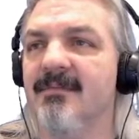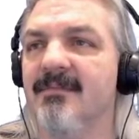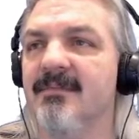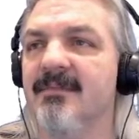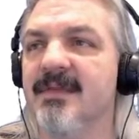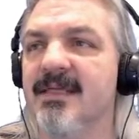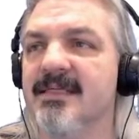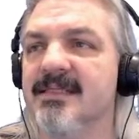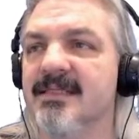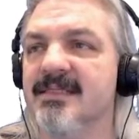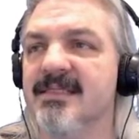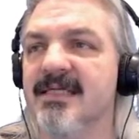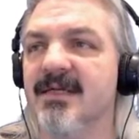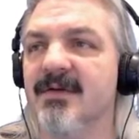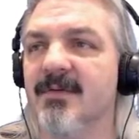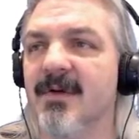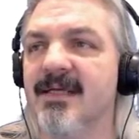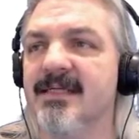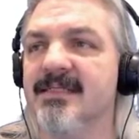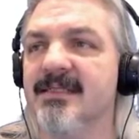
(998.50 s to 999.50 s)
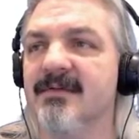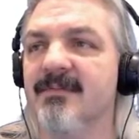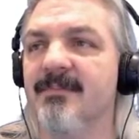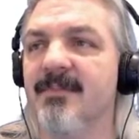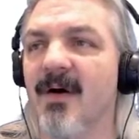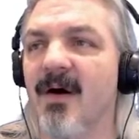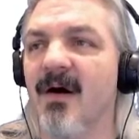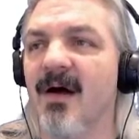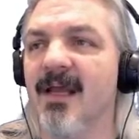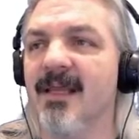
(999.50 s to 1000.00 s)
these are generated
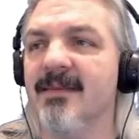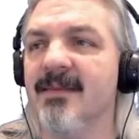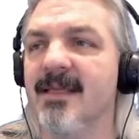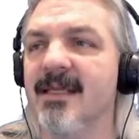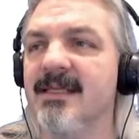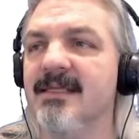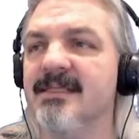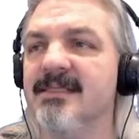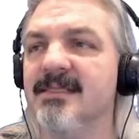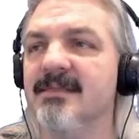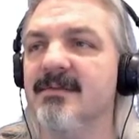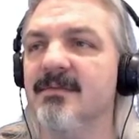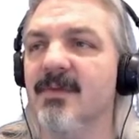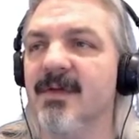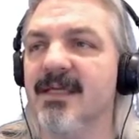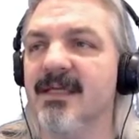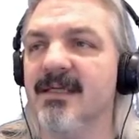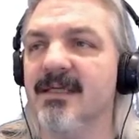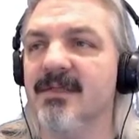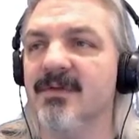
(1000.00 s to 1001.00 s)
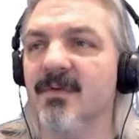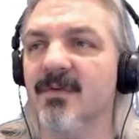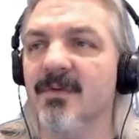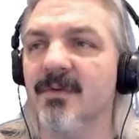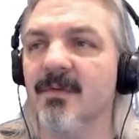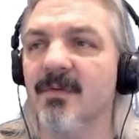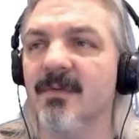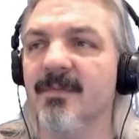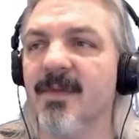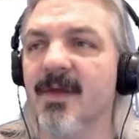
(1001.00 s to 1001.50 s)
by the engine. We can ignore
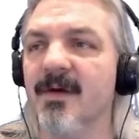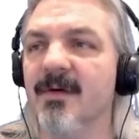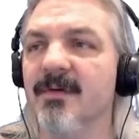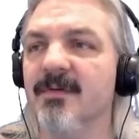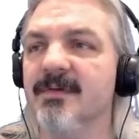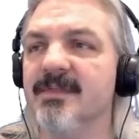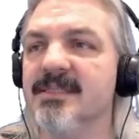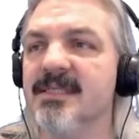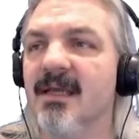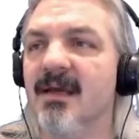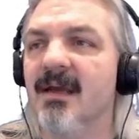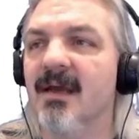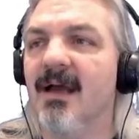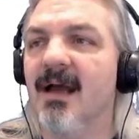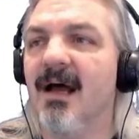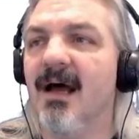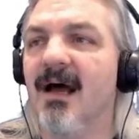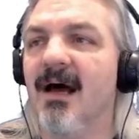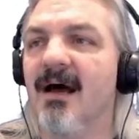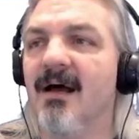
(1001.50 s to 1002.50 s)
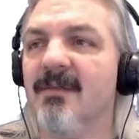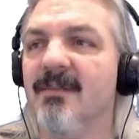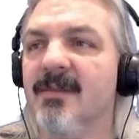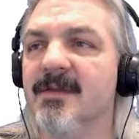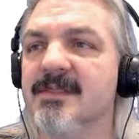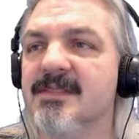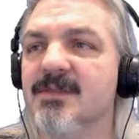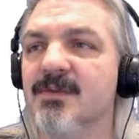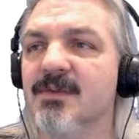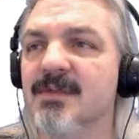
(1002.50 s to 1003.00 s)
all of those. The
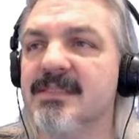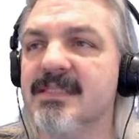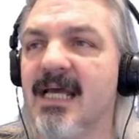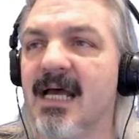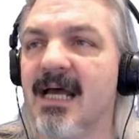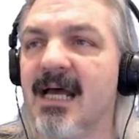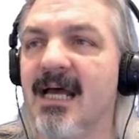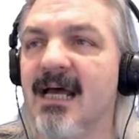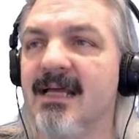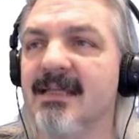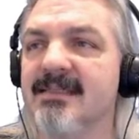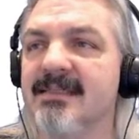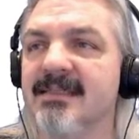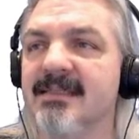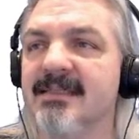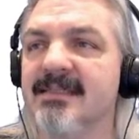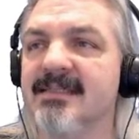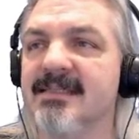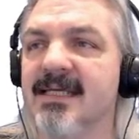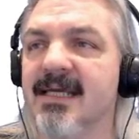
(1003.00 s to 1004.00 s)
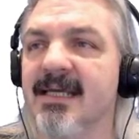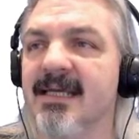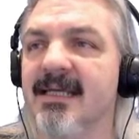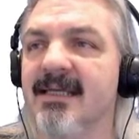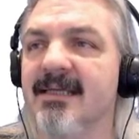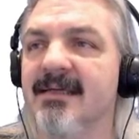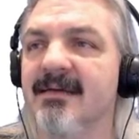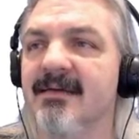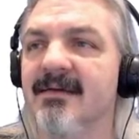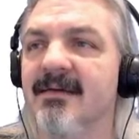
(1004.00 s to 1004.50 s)
source art, it's
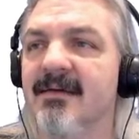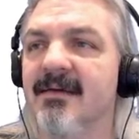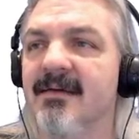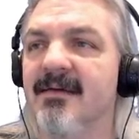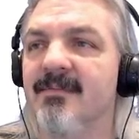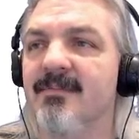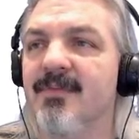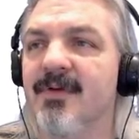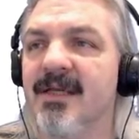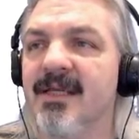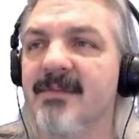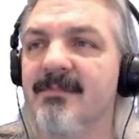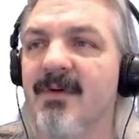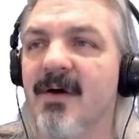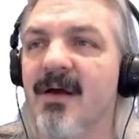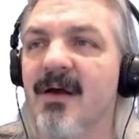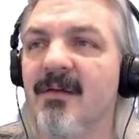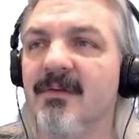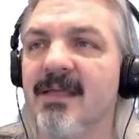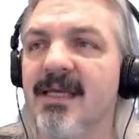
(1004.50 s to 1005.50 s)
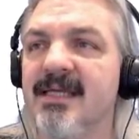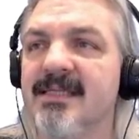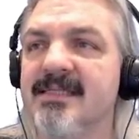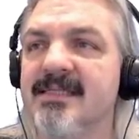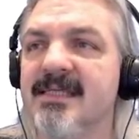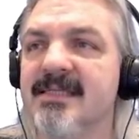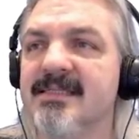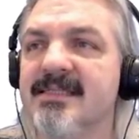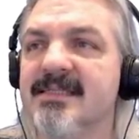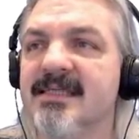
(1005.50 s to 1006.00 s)
saying precompiled
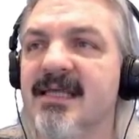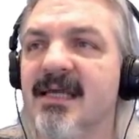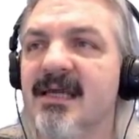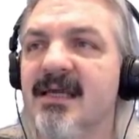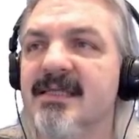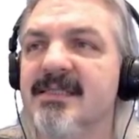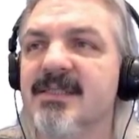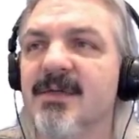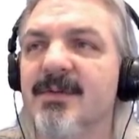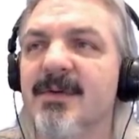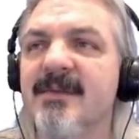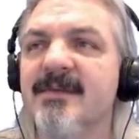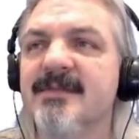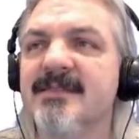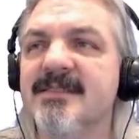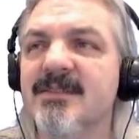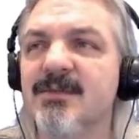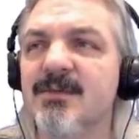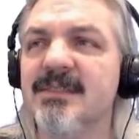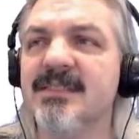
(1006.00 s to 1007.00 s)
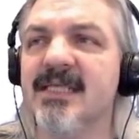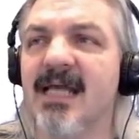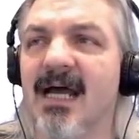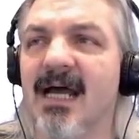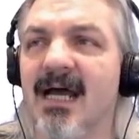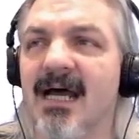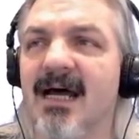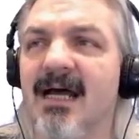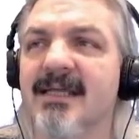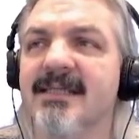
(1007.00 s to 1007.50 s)
assets. So in source
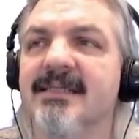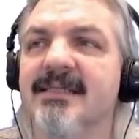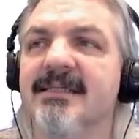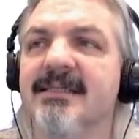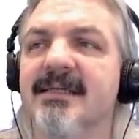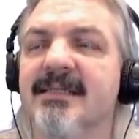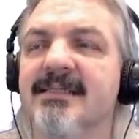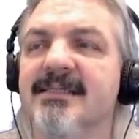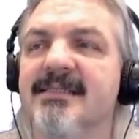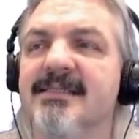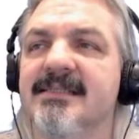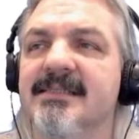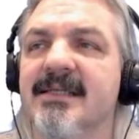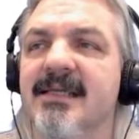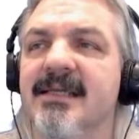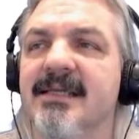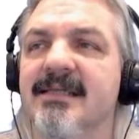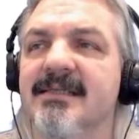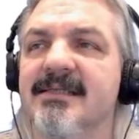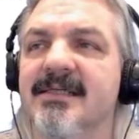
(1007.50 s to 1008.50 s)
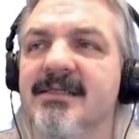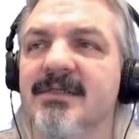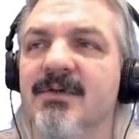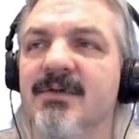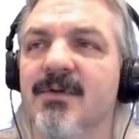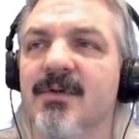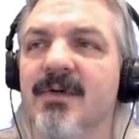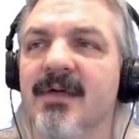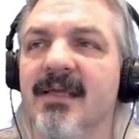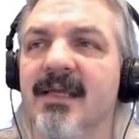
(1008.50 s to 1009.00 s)
art, it's
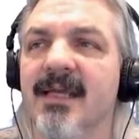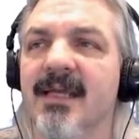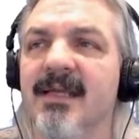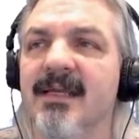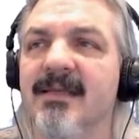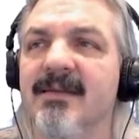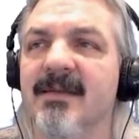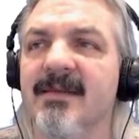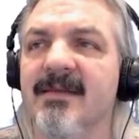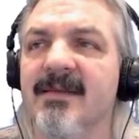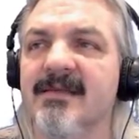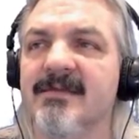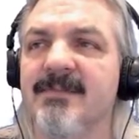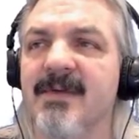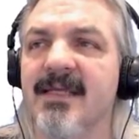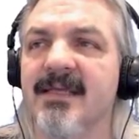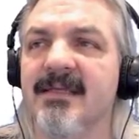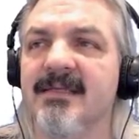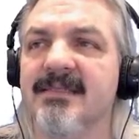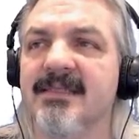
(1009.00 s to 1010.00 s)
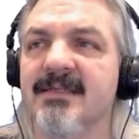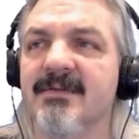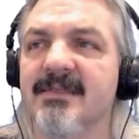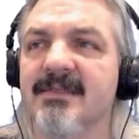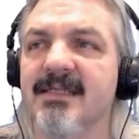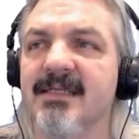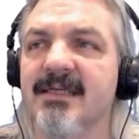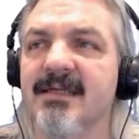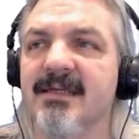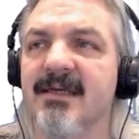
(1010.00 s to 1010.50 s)
ignoring anything that's PNG or
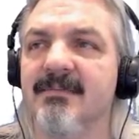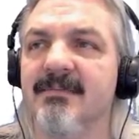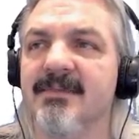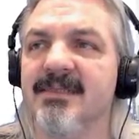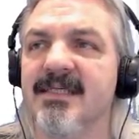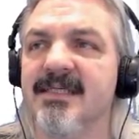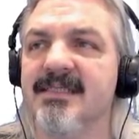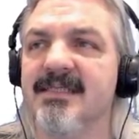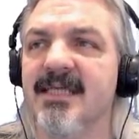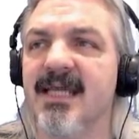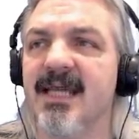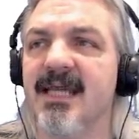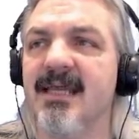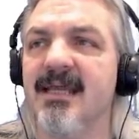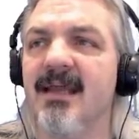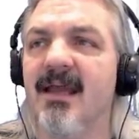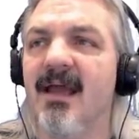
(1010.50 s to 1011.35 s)
TGA.